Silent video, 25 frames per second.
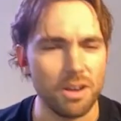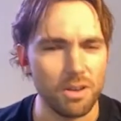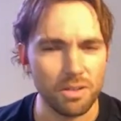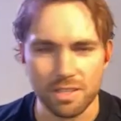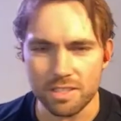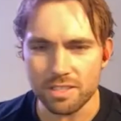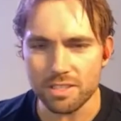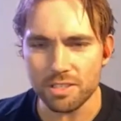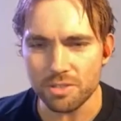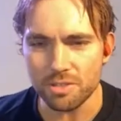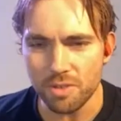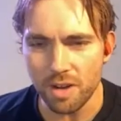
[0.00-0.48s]
Oh,
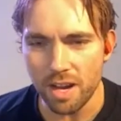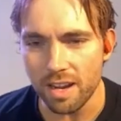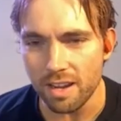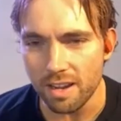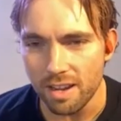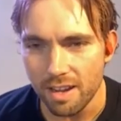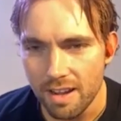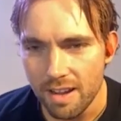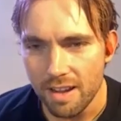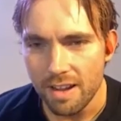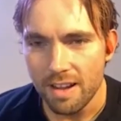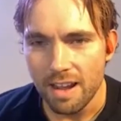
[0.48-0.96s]
this is
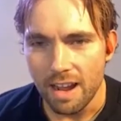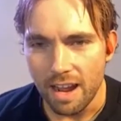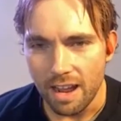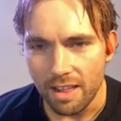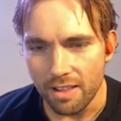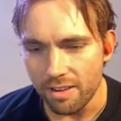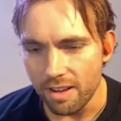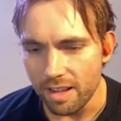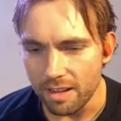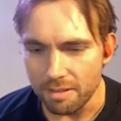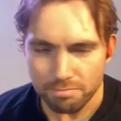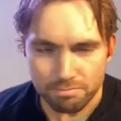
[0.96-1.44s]
great."
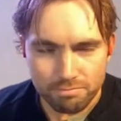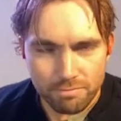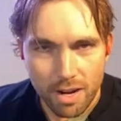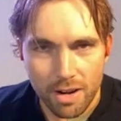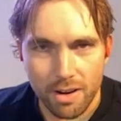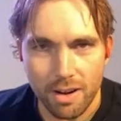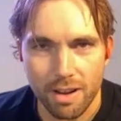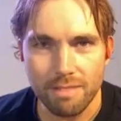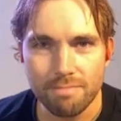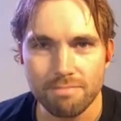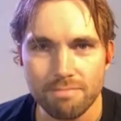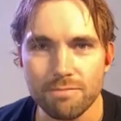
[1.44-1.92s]
And they're like,
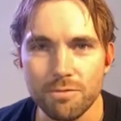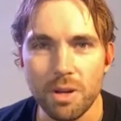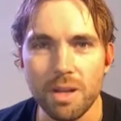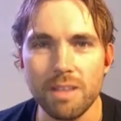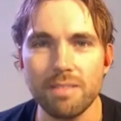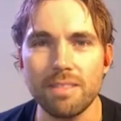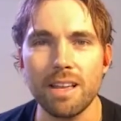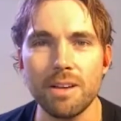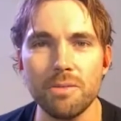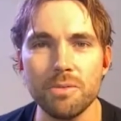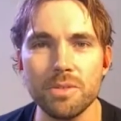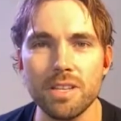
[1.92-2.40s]
"All right,
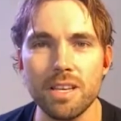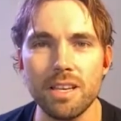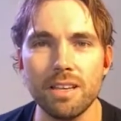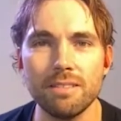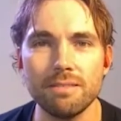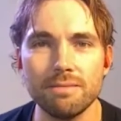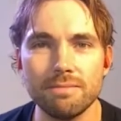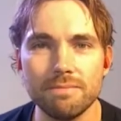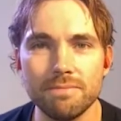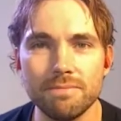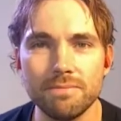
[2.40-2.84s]
great. That was it."